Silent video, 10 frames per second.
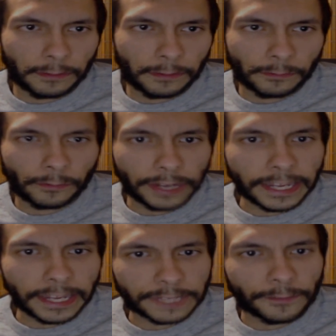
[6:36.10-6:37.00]
what he
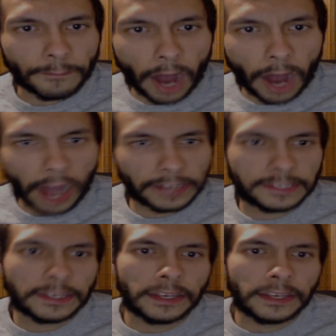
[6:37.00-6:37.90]
gets from
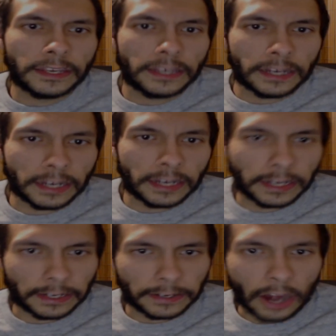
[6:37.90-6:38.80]
Mach's
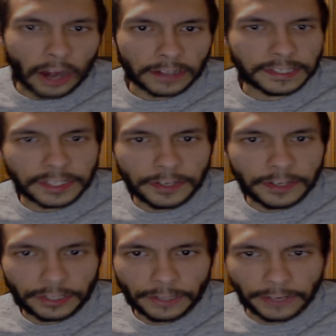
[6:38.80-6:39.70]
constitution